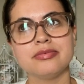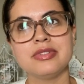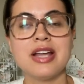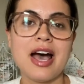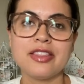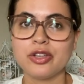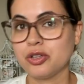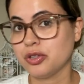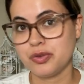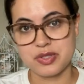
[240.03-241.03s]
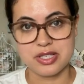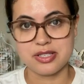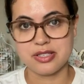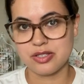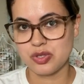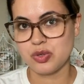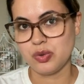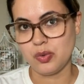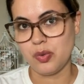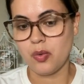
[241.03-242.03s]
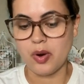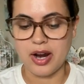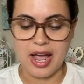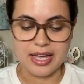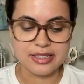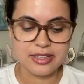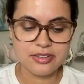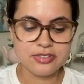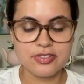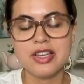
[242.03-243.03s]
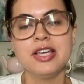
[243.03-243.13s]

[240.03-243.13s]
not the closest to where I live,